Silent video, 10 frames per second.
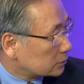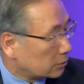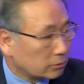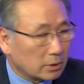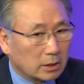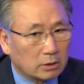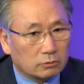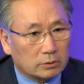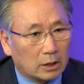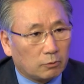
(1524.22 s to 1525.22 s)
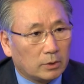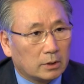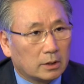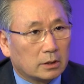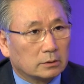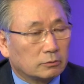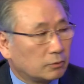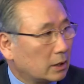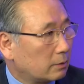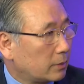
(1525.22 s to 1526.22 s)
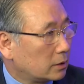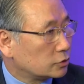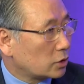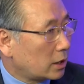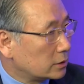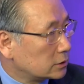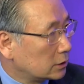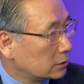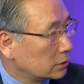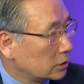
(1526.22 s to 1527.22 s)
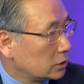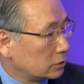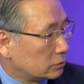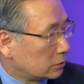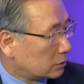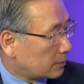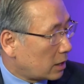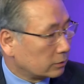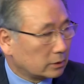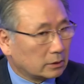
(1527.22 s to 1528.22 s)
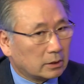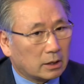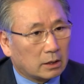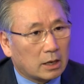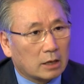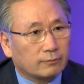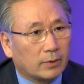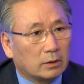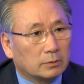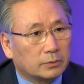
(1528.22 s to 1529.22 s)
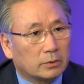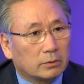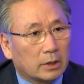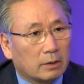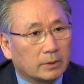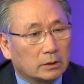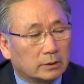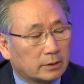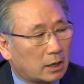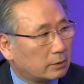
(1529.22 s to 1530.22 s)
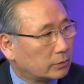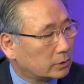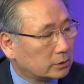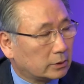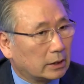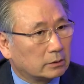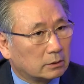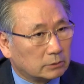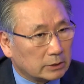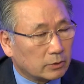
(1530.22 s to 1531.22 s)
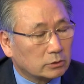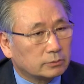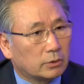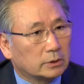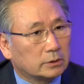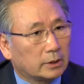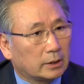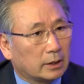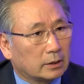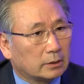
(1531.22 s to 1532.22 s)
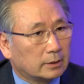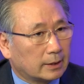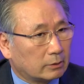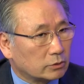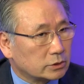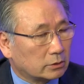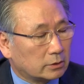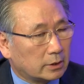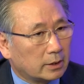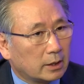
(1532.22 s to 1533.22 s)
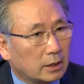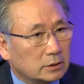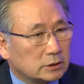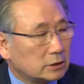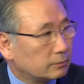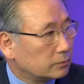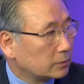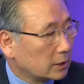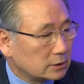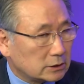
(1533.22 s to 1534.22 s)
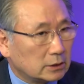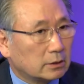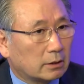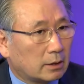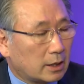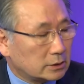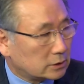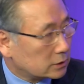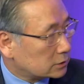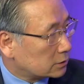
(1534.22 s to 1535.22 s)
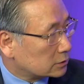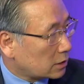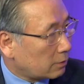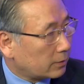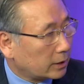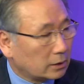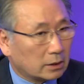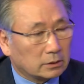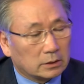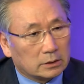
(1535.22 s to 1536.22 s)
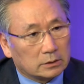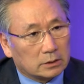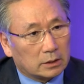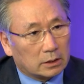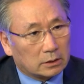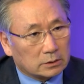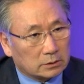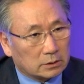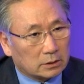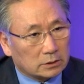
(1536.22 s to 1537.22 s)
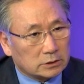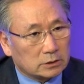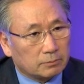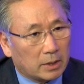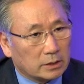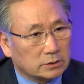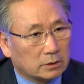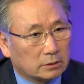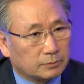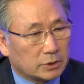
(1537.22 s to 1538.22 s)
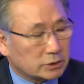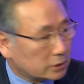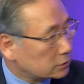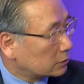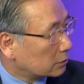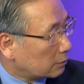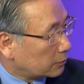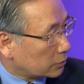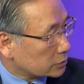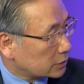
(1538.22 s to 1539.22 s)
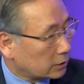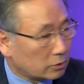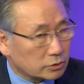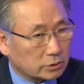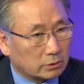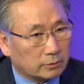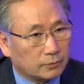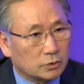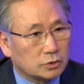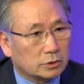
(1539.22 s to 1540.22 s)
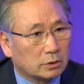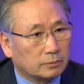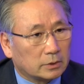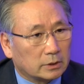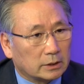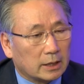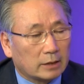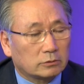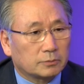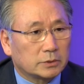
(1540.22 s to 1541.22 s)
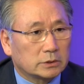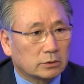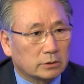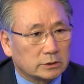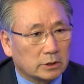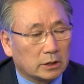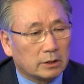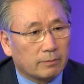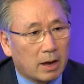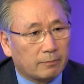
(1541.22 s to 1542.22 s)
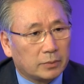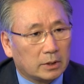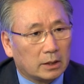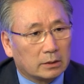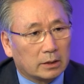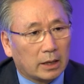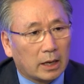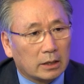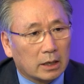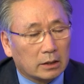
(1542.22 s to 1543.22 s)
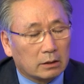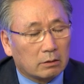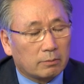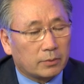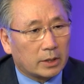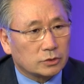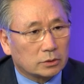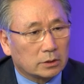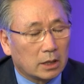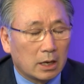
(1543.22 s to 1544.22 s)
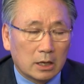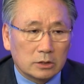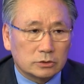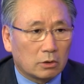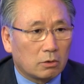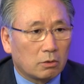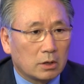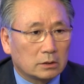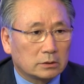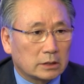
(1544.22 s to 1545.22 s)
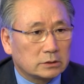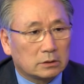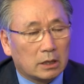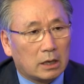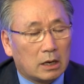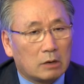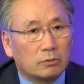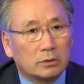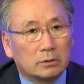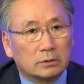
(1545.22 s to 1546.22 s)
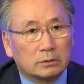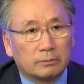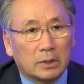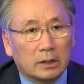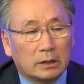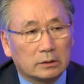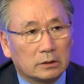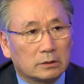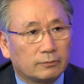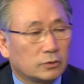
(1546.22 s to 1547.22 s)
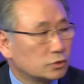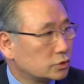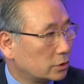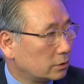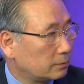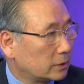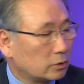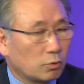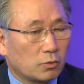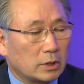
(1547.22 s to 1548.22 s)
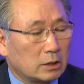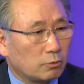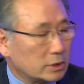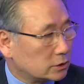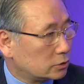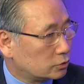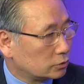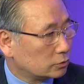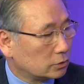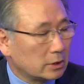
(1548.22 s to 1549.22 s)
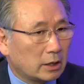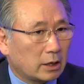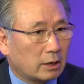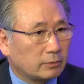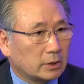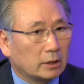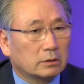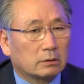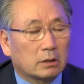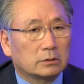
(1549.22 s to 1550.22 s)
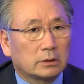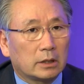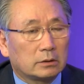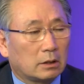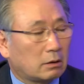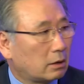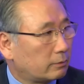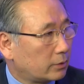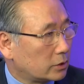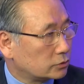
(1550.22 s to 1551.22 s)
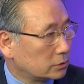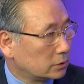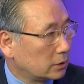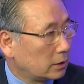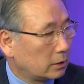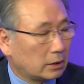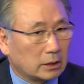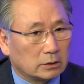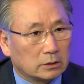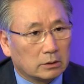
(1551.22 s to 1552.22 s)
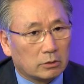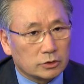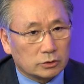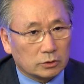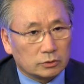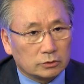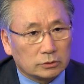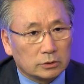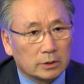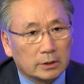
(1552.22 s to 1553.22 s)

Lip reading: So today we learn we are very challenging about the heart failure program and the telemonitoring and the remote monitoring and also the gene analysis, discovering and the gene-based precision approach, and also the future of the electrophysiology, 3D mapping and the AI incorporation. So that's I think in the future, but we wish to have the intercontinental collaboration and also to